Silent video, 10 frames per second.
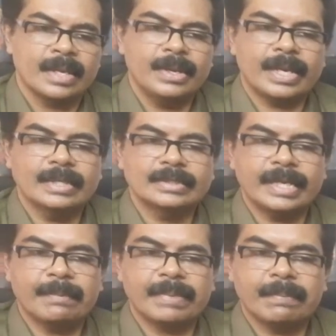and you can
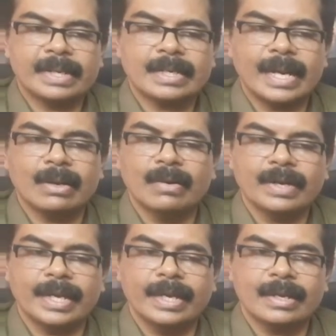see a paper tag
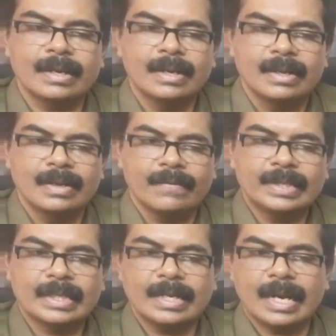over here
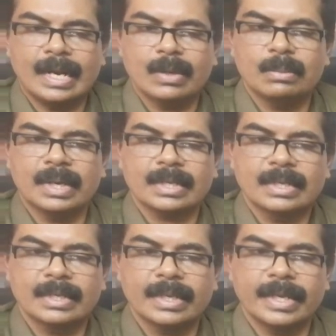with an arrow
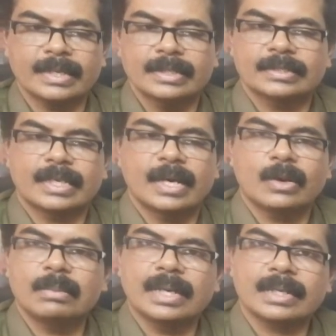mark here. This is an
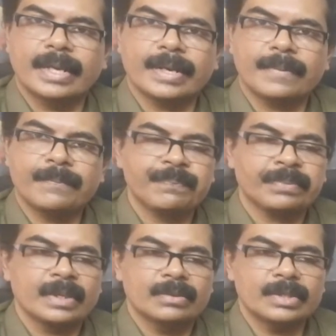arrow mark here.
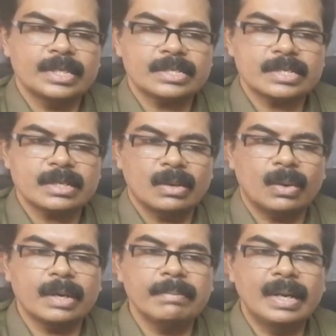So just
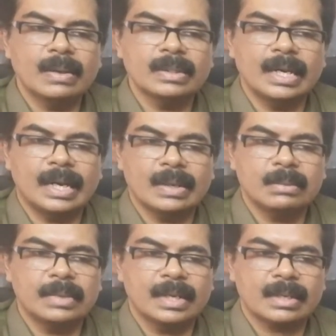hold below the
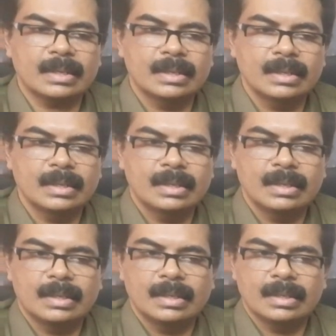arrow mark
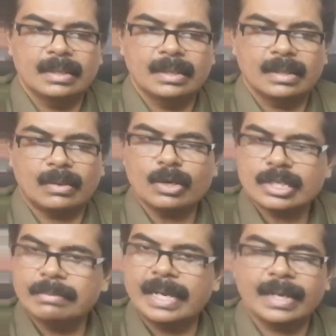
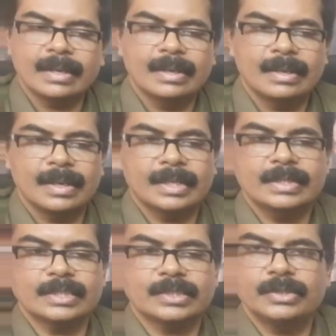on the bag,
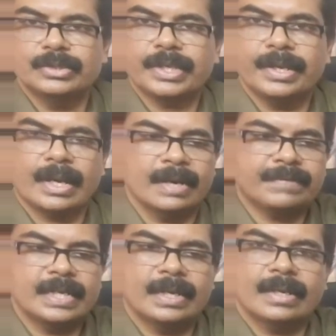and just using your
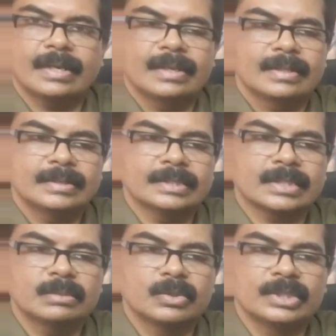left hand,
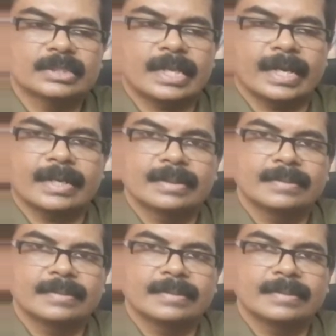just remove this tag.